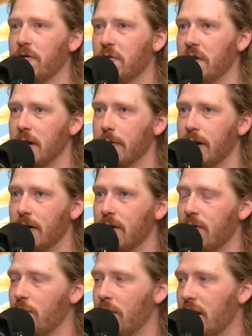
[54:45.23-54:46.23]
just thinking about
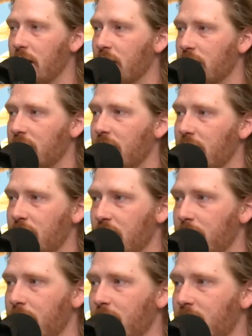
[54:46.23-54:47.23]
everybody else and not
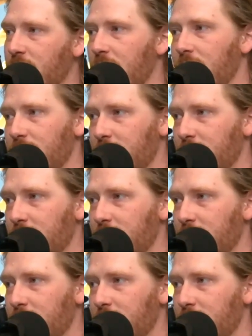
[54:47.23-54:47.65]
thinking about yourself.